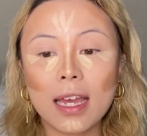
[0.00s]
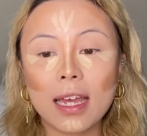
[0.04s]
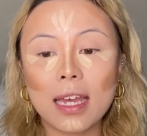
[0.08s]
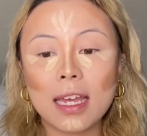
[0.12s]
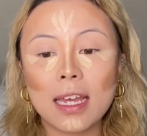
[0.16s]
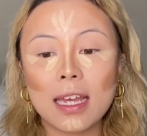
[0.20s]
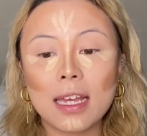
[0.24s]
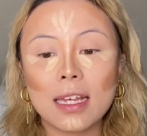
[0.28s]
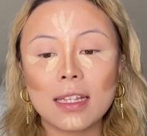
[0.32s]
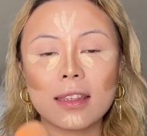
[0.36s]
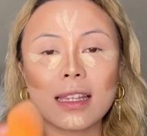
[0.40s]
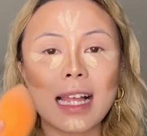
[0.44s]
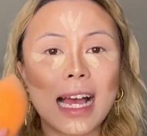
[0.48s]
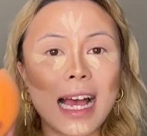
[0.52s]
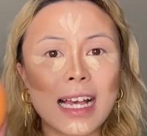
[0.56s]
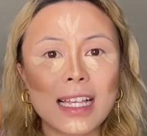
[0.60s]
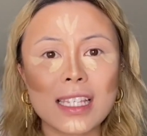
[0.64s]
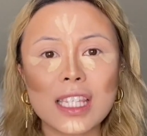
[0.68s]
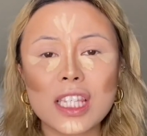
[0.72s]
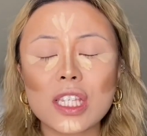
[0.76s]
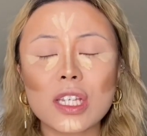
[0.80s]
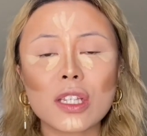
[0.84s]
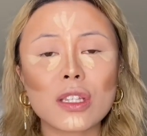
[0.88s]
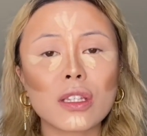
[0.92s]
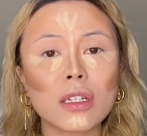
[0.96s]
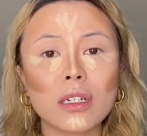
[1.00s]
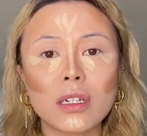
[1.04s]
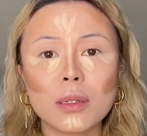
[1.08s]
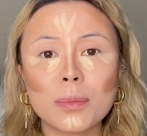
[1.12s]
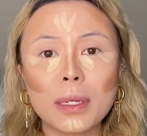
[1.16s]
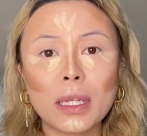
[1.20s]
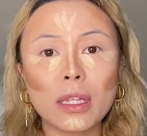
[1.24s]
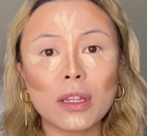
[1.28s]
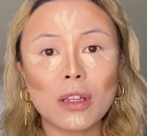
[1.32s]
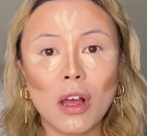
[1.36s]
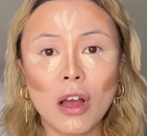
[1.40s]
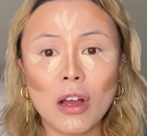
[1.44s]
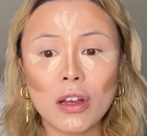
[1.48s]
It lasts a little
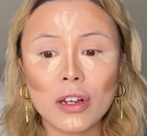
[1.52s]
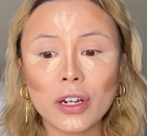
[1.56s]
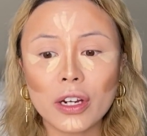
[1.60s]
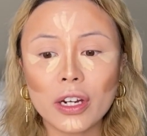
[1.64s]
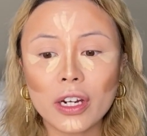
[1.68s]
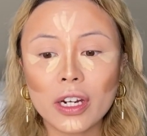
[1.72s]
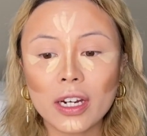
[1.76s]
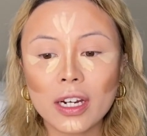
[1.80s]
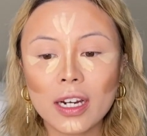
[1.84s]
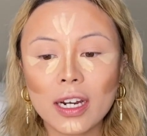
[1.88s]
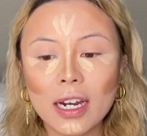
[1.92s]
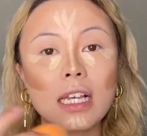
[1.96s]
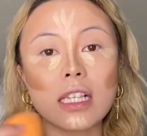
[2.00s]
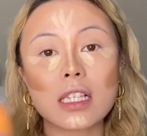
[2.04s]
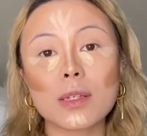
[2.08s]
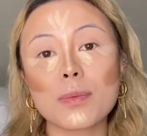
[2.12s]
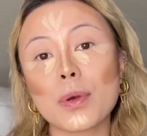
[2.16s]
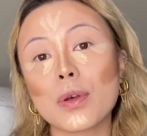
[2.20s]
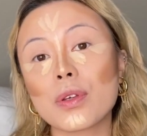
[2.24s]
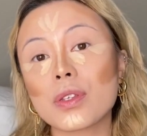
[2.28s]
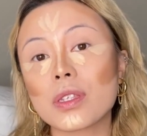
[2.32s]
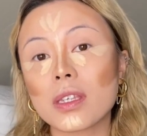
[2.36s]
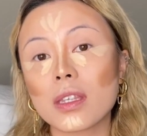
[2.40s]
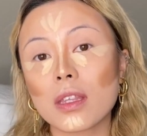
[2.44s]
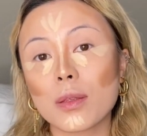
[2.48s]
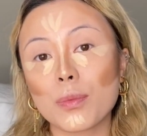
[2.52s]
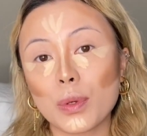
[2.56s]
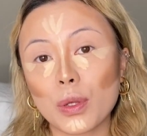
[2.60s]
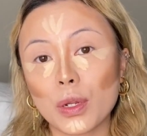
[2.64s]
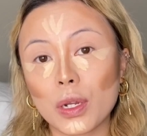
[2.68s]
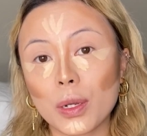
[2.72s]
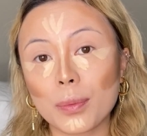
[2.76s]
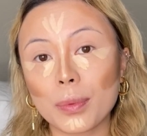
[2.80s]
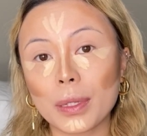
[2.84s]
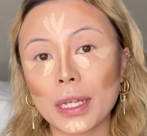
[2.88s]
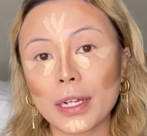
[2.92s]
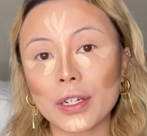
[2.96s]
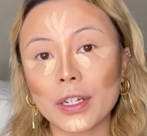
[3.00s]
bit longer as opposed to the Beauty
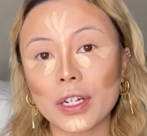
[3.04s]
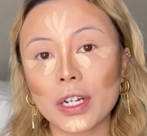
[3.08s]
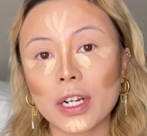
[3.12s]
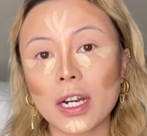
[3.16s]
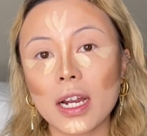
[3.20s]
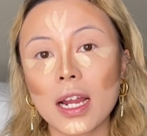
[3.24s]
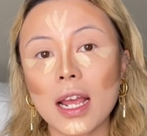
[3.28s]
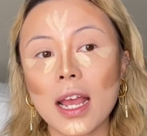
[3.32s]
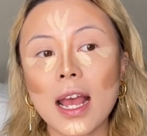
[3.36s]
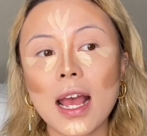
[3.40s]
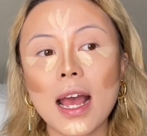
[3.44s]
Blender.